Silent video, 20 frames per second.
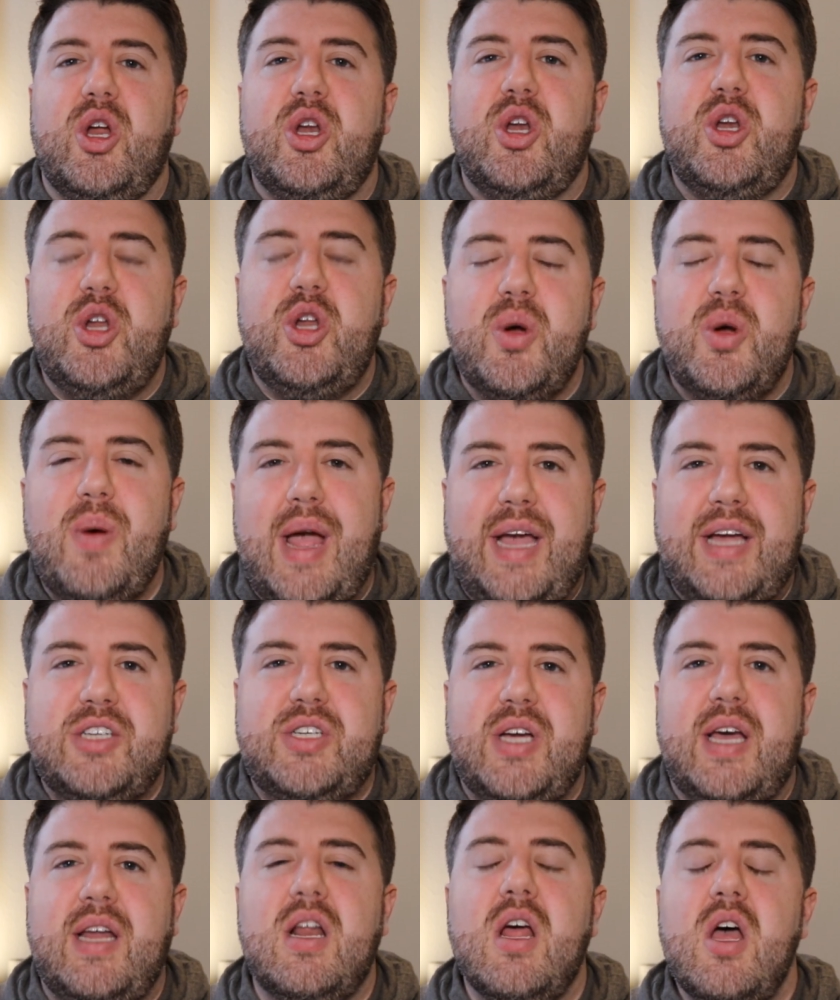new
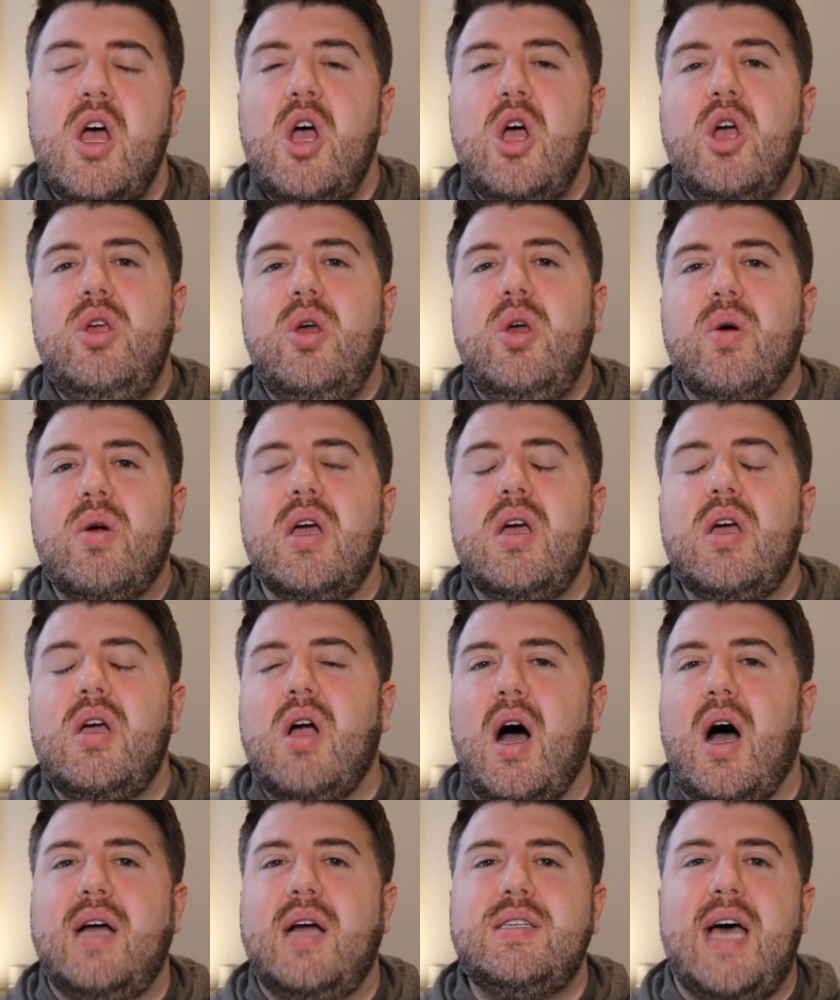agent, you can
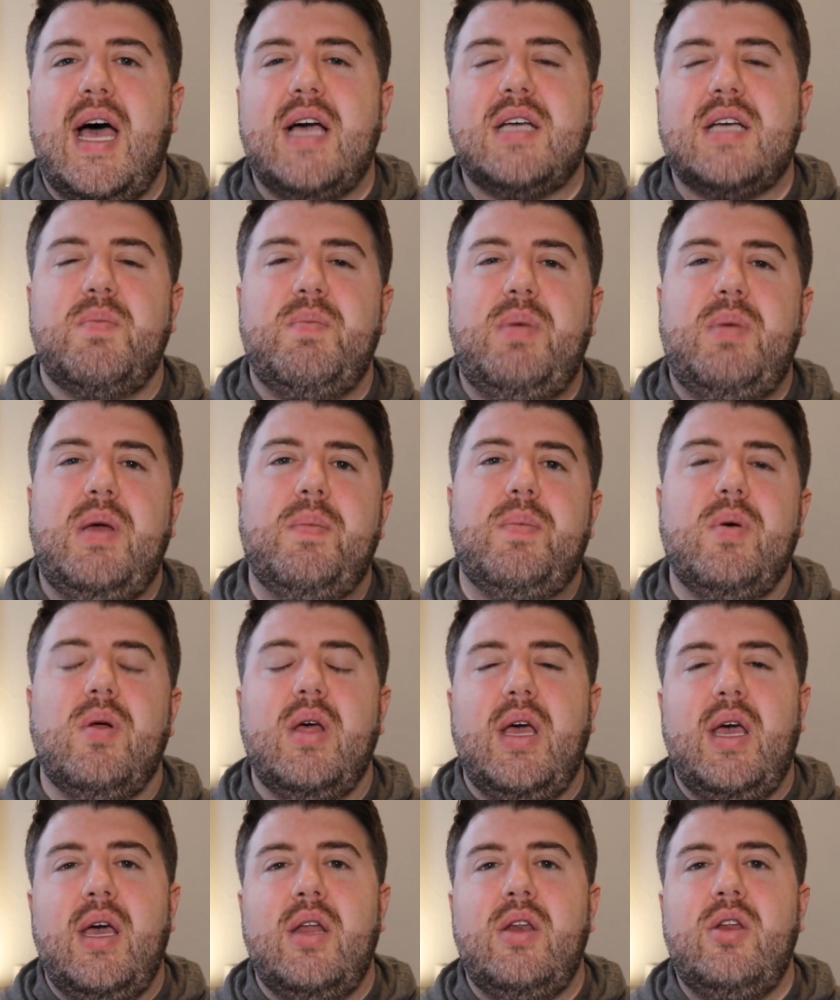contact some people
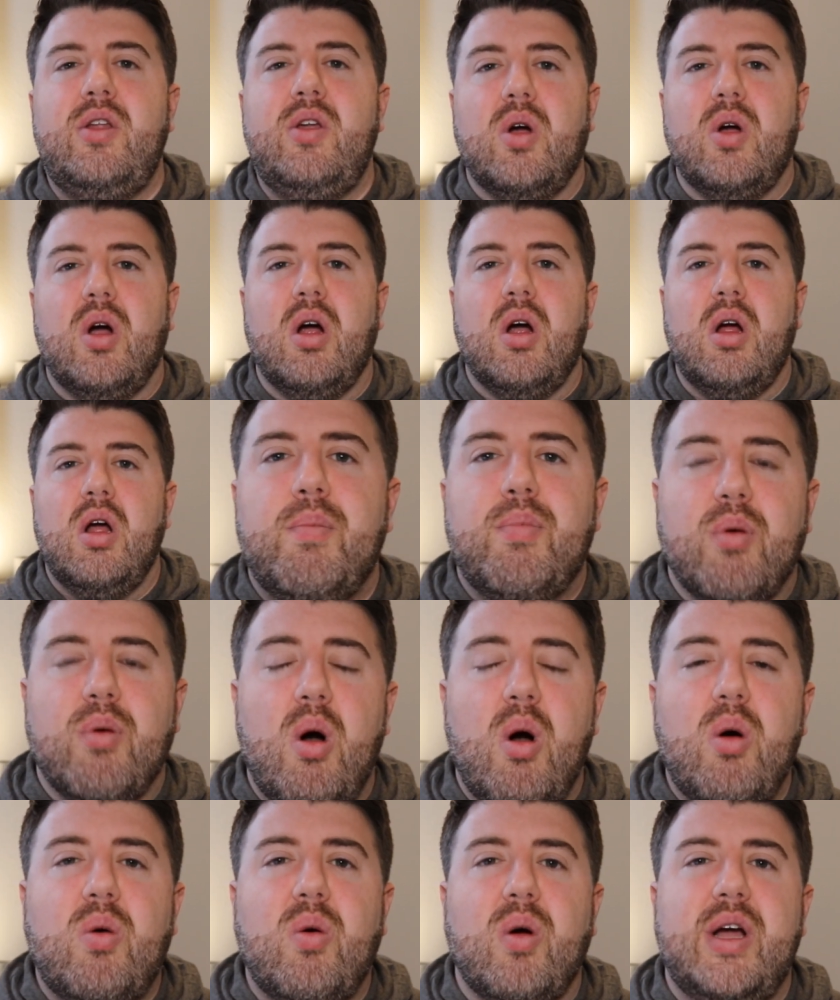in your
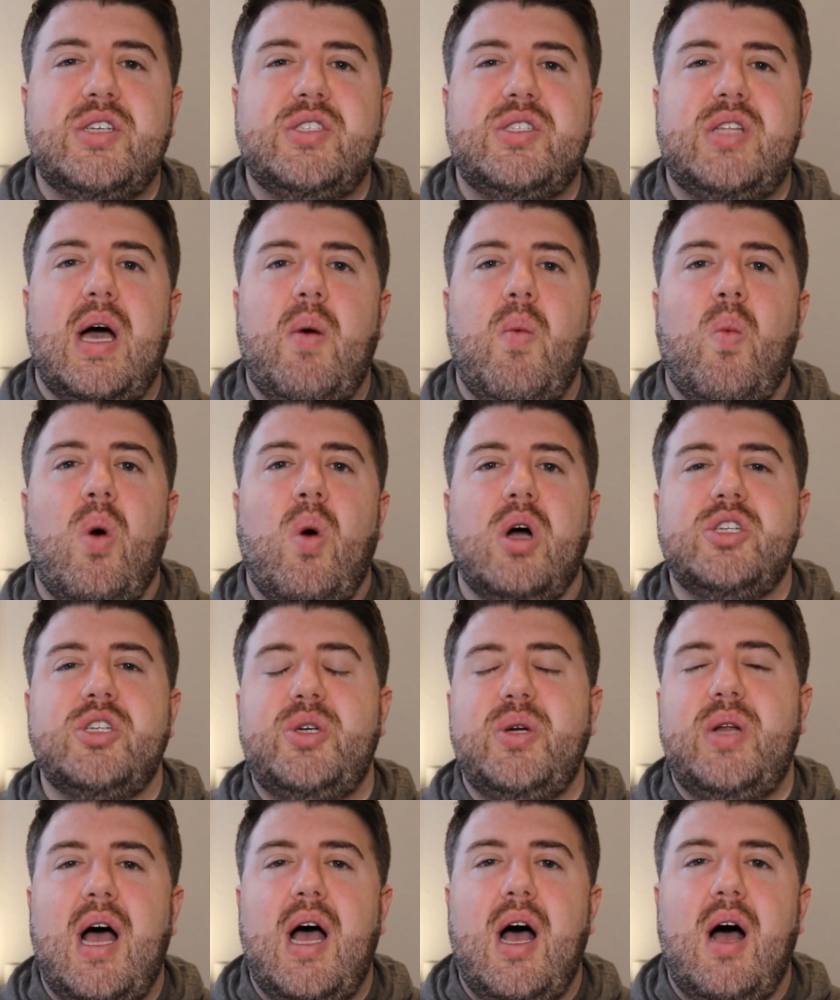brokerage that want
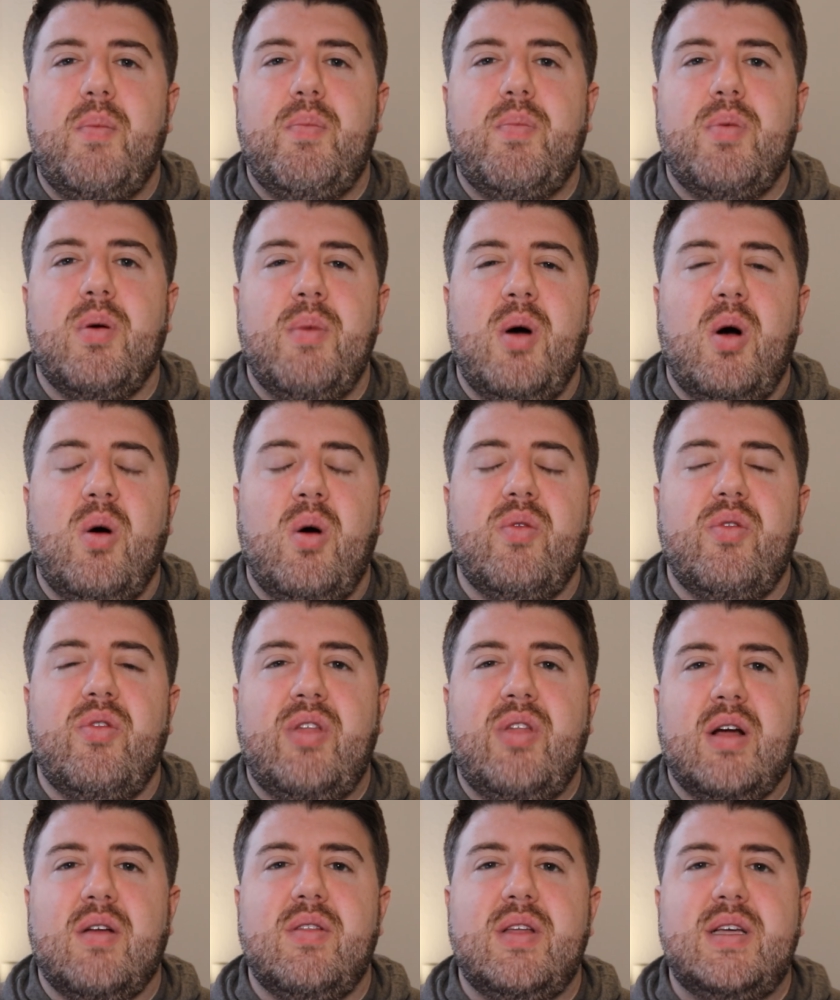you to help promote
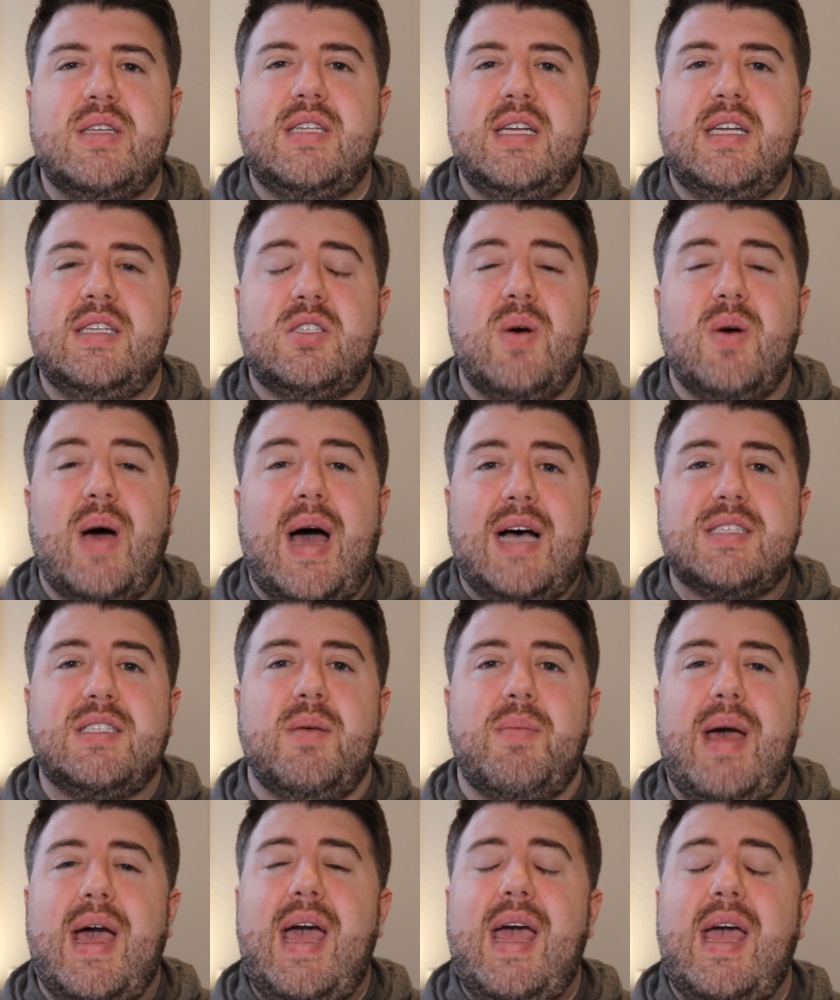their listing. So ask
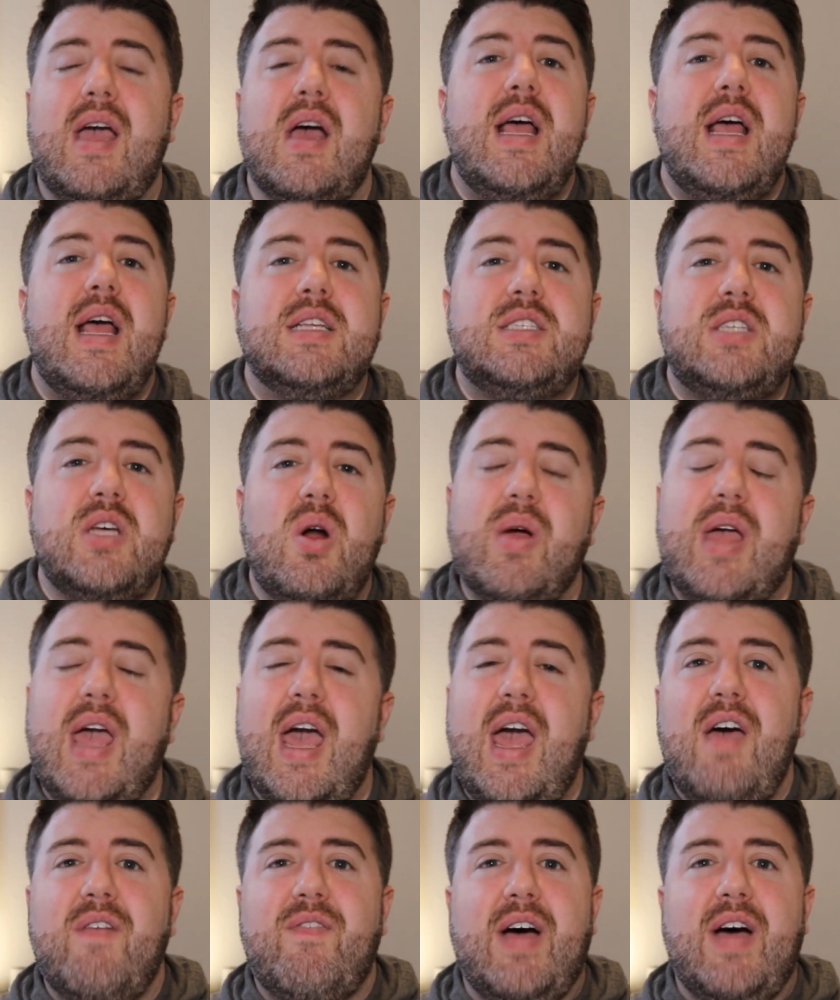them, hey, is it
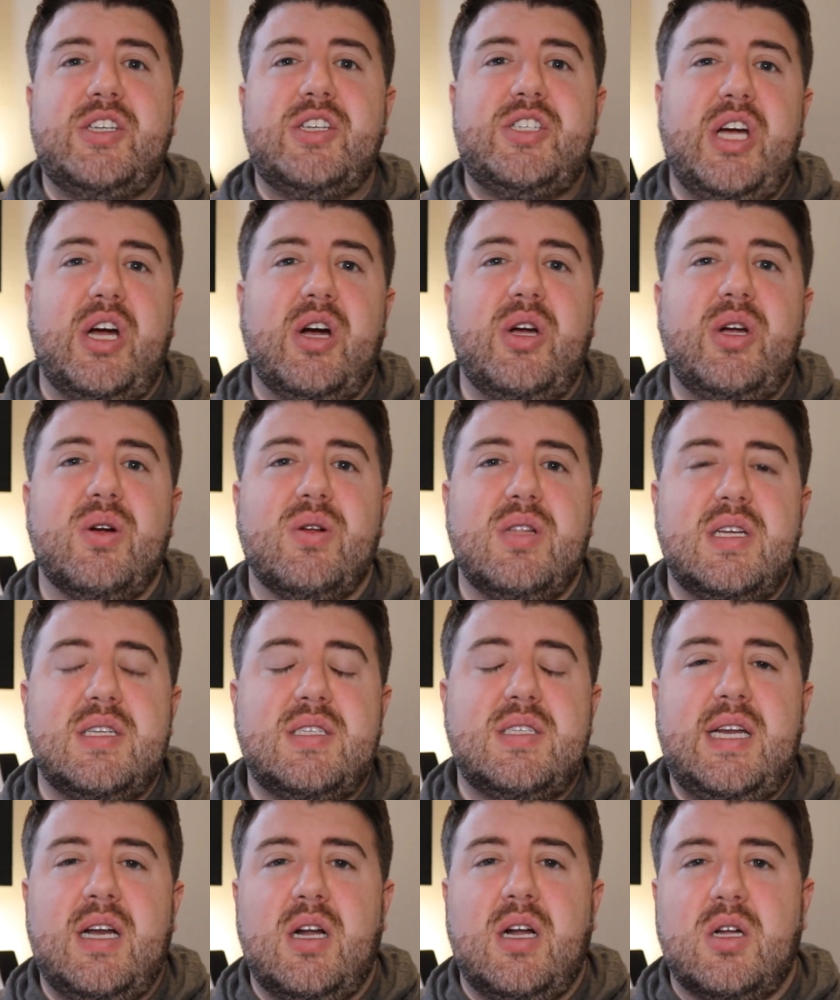okay if I share your
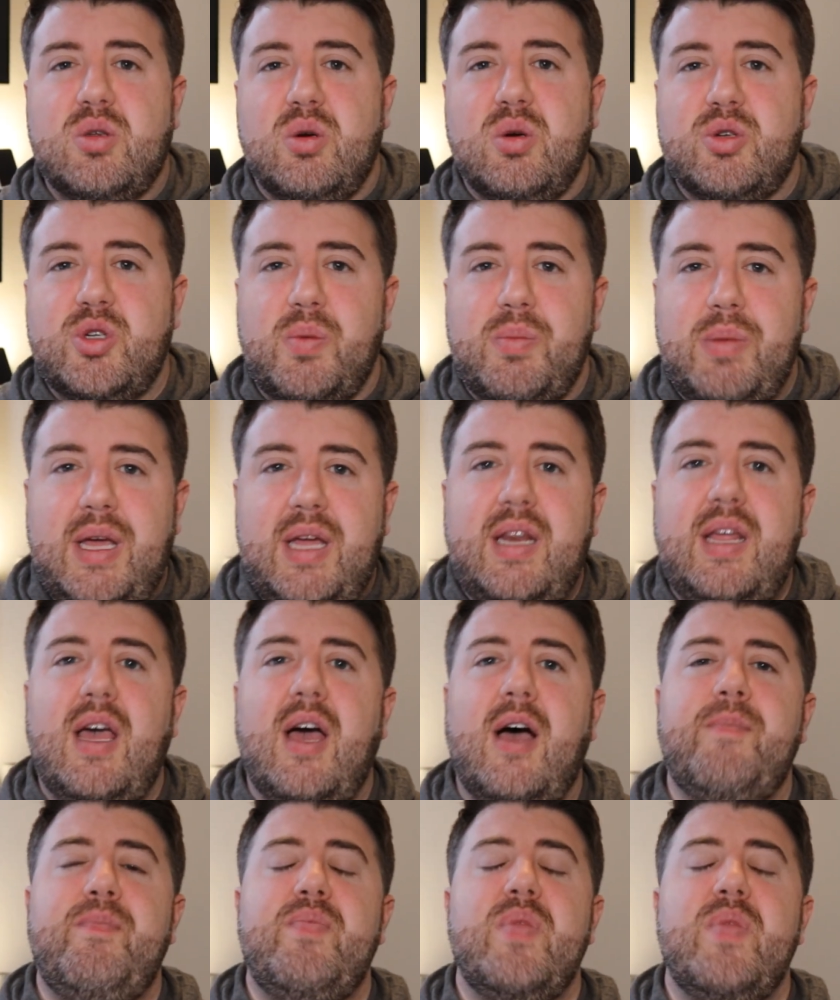listing on social
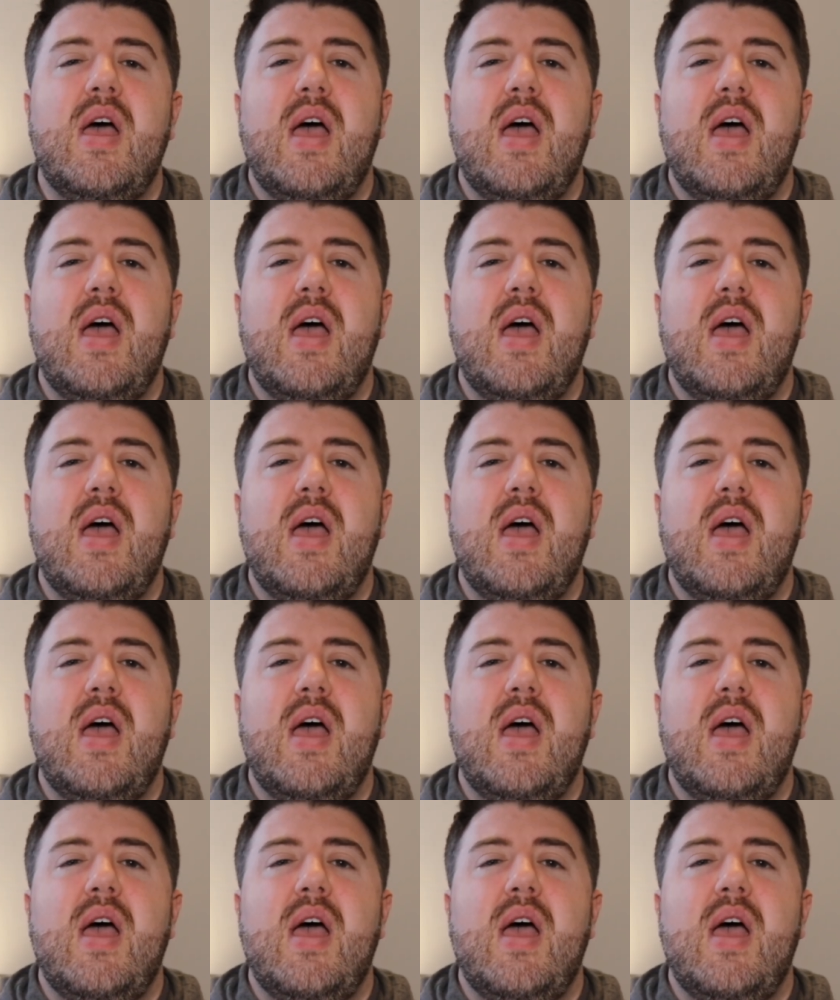media?